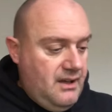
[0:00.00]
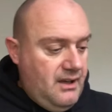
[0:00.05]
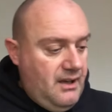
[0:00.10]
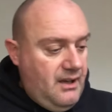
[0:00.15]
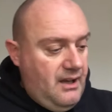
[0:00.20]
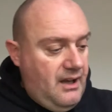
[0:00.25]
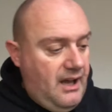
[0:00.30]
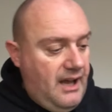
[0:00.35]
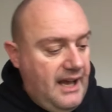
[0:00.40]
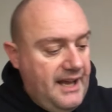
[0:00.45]

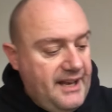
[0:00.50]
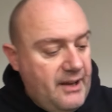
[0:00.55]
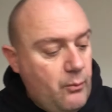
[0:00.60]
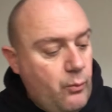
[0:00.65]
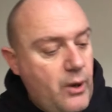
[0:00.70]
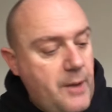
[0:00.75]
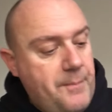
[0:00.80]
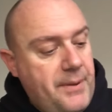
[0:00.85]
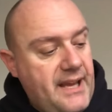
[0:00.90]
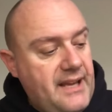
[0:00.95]
And then
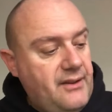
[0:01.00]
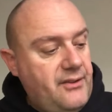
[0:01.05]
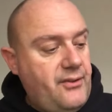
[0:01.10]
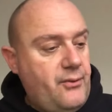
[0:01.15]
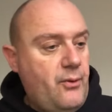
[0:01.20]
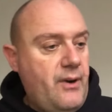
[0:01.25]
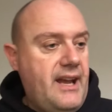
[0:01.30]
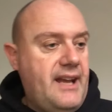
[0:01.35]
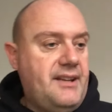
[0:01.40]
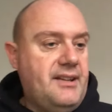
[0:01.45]
whipping
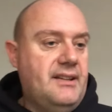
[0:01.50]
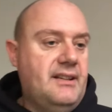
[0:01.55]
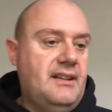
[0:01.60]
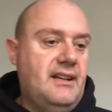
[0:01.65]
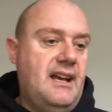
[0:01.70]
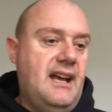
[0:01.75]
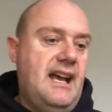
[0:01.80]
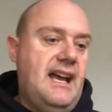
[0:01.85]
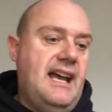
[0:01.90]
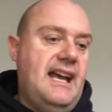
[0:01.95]
thread,
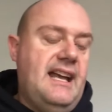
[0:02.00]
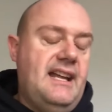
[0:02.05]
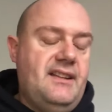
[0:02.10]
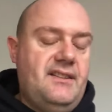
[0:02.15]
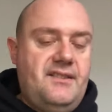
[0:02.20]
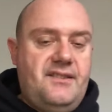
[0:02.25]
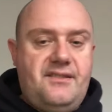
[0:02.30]
and